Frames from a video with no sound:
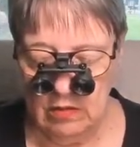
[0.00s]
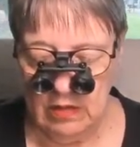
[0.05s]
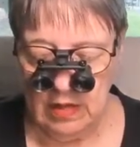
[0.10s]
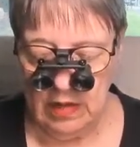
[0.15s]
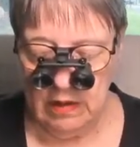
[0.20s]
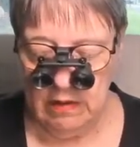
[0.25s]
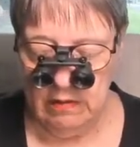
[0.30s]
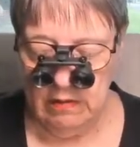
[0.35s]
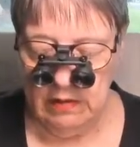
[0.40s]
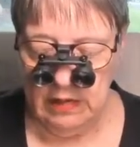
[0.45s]

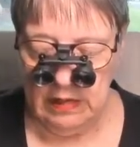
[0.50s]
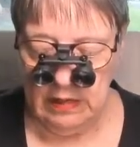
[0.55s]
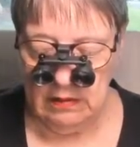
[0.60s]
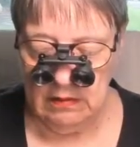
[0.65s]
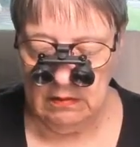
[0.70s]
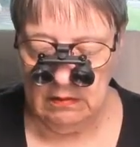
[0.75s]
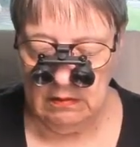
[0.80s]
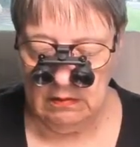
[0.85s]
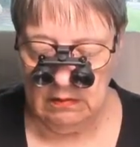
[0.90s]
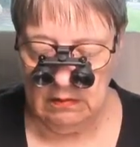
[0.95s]
there,
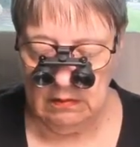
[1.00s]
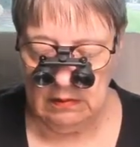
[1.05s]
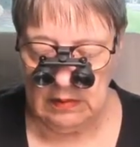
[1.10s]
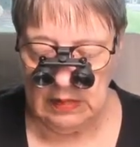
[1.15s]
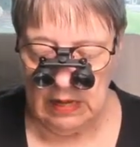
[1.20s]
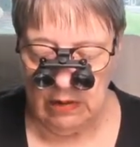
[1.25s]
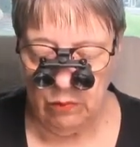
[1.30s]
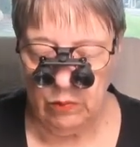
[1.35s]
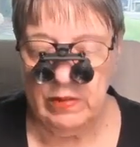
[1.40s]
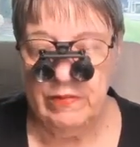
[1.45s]
and
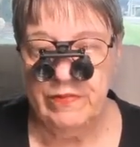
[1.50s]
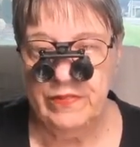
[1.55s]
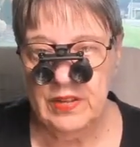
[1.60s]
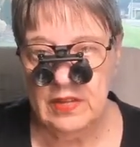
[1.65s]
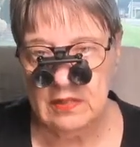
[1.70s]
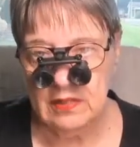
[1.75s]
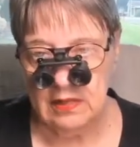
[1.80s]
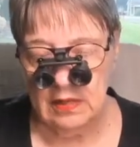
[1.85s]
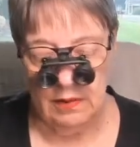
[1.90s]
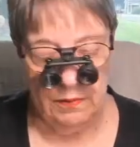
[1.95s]
can we
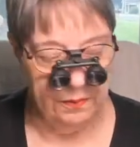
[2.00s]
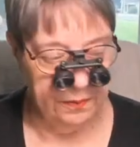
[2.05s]
fix it?